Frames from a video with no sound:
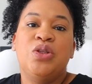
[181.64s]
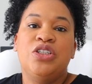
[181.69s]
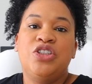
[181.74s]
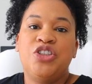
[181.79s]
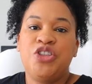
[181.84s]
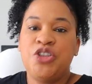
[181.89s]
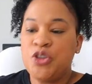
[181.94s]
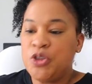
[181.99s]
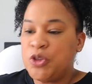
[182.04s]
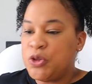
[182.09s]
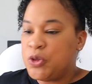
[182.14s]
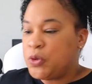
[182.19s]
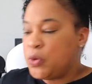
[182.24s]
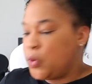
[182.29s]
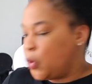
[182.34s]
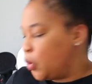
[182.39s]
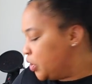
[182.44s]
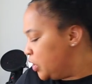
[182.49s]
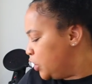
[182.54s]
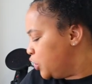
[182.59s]
the two
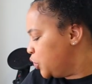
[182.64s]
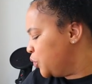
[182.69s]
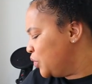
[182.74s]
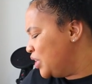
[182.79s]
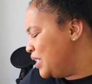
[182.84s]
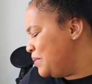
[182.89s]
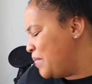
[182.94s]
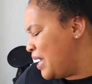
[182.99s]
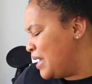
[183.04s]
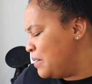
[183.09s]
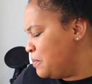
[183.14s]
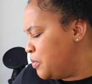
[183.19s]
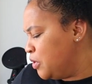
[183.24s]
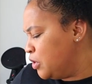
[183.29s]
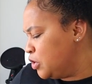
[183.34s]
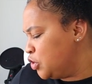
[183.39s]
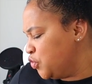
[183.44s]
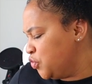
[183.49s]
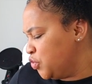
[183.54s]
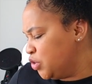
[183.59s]
or the three main
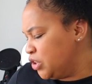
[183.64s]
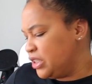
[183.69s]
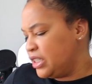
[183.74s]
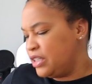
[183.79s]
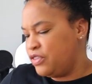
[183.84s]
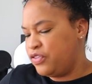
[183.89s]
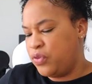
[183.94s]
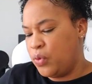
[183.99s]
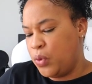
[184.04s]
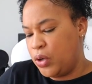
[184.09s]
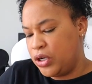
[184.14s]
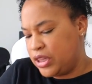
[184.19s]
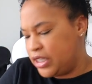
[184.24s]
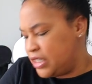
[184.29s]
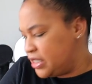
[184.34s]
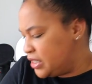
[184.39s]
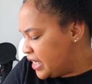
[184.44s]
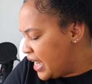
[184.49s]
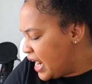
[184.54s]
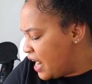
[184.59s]
books really for
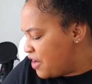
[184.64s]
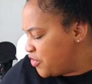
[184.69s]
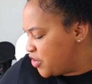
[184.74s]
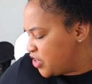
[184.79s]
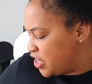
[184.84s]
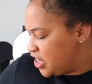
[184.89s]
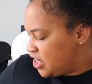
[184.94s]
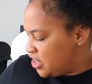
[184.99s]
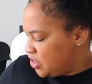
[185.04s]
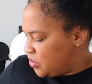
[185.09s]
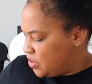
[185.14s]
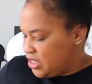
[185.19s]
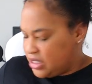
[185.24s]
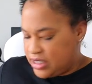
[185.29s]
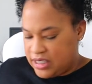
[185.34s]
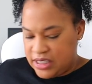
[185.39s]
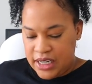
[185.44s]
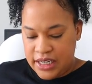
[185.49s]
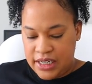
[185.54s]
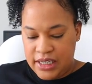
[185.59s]
this Africa unit
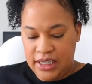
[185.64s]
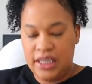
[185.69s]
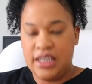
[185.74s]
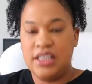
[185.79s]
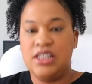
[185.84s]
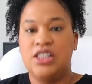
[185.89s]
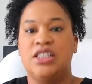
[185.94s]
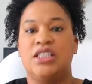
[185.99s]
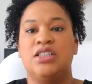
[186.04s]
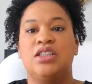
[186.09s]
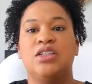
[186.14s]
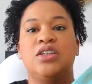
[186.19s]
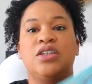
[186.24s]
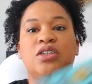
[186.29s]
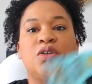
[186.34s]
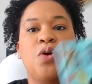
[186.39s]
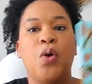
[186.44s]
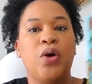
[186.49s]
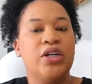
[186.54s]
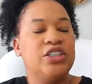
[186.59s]
study is
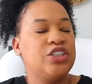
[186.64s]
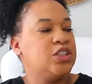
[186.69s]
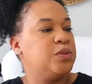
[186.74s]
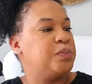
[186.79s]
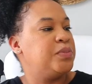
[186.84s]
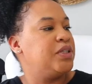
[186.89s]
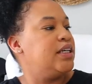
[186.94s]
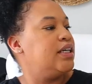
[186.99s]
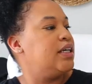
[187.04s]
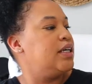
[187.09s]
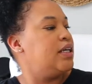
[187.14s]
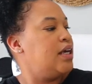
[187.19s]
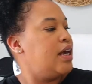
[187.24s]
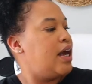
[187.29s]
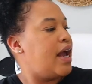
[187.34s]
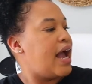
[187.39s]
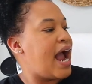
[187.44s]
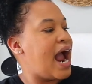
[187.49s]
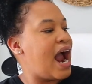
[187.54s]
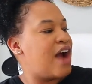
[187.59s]
going to be
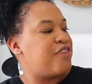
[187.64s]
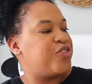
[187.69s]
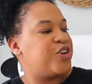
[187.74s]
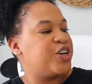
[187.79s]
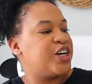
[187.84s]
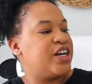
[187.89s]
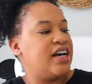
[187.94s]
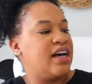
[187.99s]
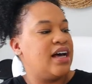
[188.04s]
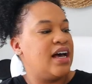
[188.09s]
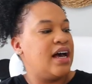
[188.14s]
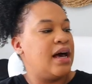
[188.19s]
Africa